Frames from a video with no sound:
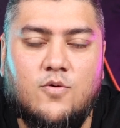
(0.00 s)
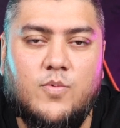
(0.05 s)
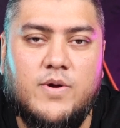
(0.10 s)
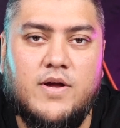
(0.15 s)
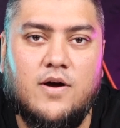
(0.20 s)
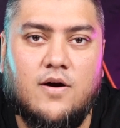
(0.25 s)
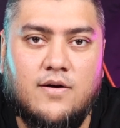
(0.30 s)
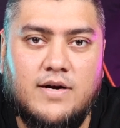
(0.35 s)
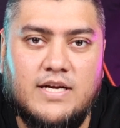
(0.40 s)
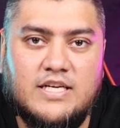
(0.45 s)

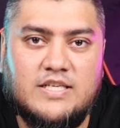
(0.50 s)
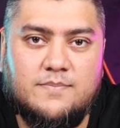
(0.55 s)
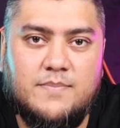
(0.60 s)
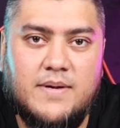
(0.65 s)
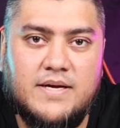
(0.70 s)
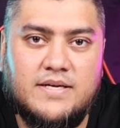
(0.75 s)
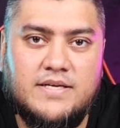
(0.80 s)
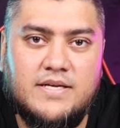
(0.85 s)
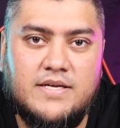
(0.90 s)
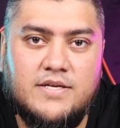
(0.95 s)
we are
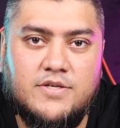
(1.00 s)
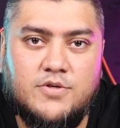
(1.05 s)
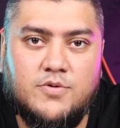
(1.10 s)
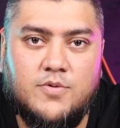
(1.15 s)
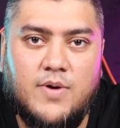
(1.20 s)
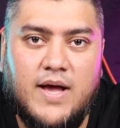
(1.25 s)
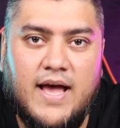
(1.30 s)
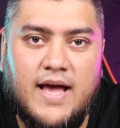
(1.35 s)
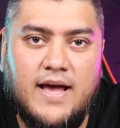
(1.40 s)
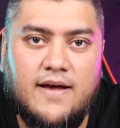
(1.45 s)
expecting
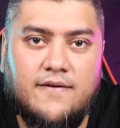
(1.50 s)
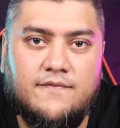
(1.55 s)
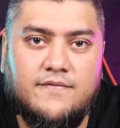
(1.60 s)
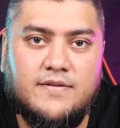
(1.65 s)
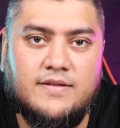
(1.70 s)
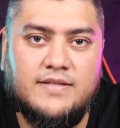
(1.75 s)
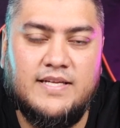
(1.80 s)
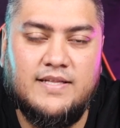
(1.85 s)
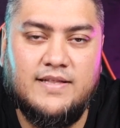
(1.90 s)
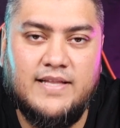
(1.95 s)
to
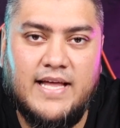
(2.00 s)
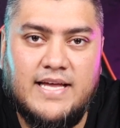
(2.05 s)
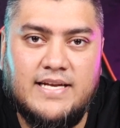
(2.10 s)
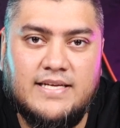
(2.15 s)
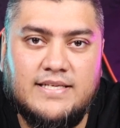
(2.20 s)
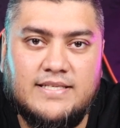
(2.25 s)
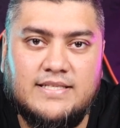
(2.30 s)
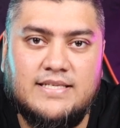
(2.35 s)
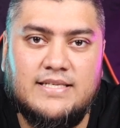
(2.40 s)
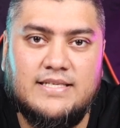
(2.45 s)
have the
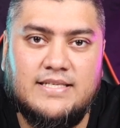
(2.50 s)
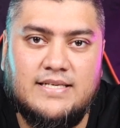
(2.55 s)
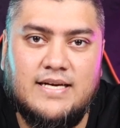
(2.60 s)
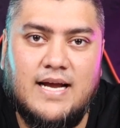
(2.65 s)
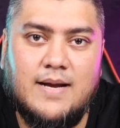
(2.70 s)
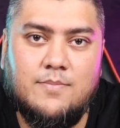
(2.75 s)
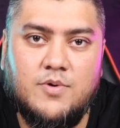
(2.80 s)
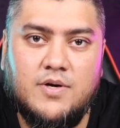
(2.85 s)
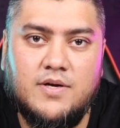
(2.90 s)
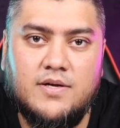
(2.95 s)
latest
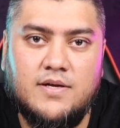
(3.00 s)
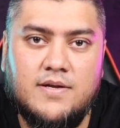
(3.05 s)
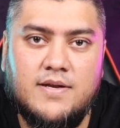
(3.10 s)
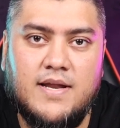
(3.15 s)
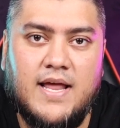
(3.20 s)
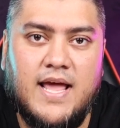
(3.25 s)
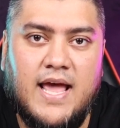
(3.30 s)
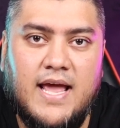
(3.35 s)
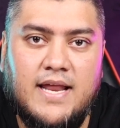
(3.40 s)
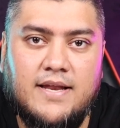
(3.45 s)

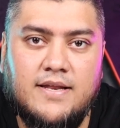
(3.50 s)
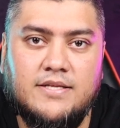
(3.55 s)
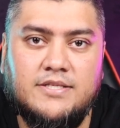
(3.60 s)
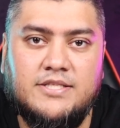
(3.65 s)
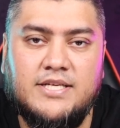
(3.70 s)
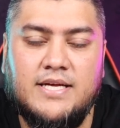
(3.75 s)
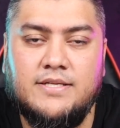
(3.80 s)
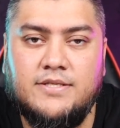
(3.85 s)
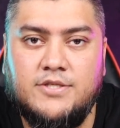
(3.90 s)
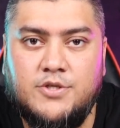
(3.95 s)
Snapdragon
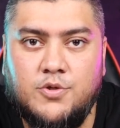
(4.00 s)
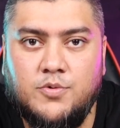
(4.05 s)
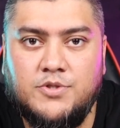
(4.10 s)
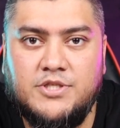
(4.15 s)
8 Gen 2